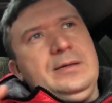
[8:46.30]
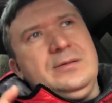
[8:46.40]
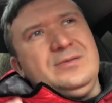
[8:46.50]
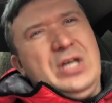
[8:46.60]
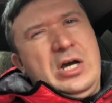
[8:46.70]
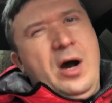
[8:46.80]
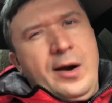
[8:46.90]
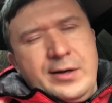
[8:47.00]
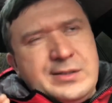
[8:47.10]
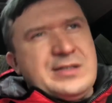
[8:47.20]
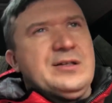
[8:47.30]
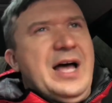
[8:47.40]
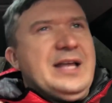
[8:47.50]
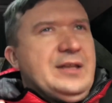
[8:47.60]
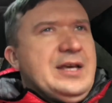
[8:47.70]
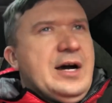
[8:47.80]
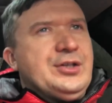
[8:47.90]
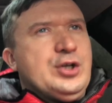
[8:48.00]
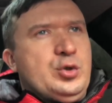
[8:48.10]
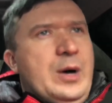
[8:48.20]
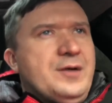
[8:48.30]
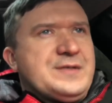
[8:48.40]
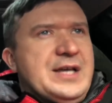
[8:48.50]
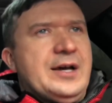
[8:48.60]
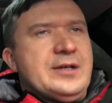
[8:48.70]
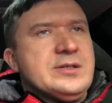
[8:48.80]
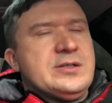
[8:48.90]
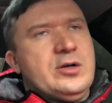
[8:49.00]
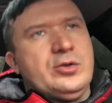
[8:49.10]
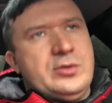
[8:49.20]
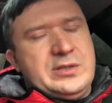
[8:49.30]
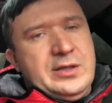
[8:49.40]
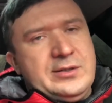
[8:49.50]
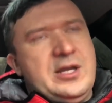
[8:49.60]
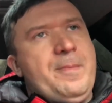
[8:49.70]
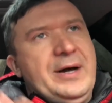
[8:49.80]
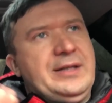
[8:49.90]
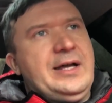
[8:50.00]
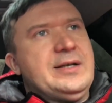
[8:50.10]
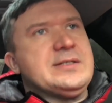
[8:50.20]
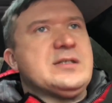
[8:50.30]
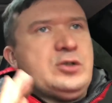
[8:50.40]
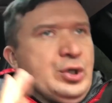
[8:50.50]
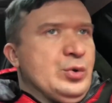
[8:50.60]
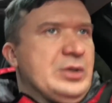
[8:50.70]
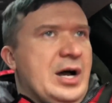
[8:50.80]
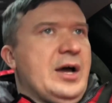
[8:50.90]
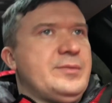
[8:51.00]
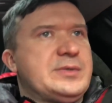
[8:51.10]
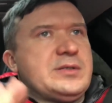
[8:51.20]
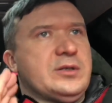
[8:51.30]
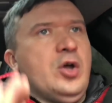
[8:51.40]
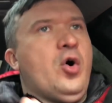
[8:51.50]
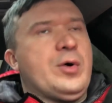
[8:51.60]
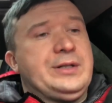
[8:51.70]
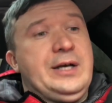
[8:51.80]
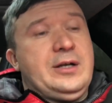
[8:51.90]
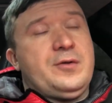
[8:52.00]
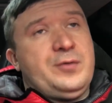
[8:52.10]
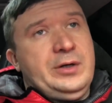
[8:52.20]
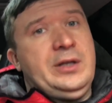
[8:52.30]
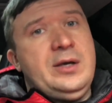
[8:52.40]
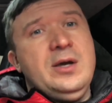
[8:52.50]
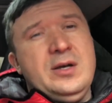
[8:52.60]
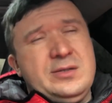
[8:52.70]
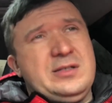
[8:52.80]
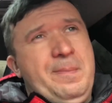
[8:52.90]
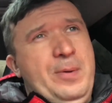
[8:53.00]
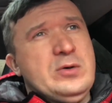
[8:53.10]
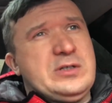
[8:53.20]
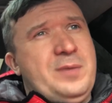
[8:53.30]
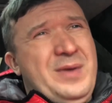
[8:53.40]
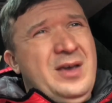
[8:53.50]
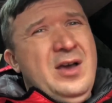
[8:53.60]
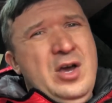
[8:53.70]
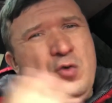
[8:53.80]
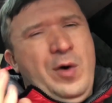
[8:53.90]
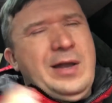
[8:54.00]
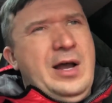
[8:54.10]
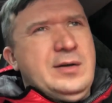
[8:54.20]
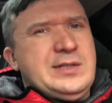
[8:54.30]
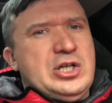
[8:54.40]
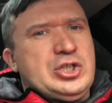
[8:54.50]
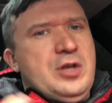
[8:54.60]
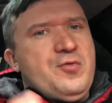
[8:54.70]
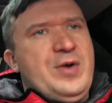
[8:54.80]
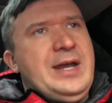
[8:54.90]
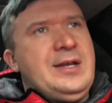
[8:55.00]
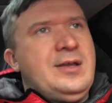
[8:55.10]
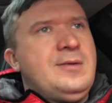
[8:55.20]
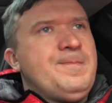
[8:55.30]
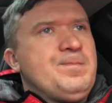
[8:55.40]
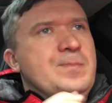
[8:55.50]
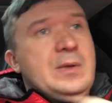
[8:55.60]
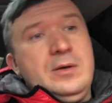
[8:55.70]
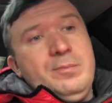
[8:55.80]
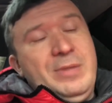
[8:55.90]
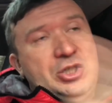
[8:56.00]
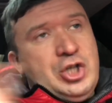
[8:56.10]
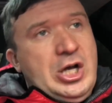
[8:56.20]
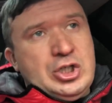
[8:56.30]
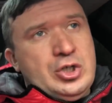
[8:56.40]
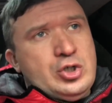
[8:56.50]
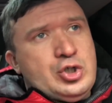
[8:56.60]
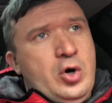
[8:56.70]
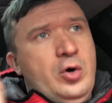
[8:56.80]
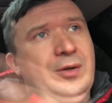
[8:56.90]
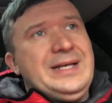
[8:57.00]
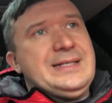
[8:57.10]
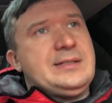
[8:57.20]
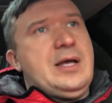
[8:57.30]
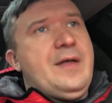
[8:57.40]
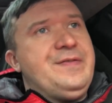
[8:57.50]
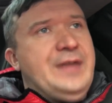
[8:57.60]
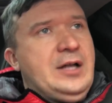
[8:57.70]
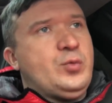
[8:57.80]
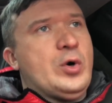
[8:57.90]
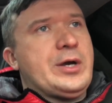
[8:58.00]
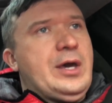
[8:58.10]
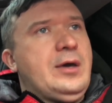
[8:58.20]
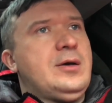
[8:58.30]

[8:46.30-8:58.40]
the car is slightly under 12 seconds 0 to 60, but that is 2 times slower than it really supposed to be. Right now it's actually raining. My traction control is not working.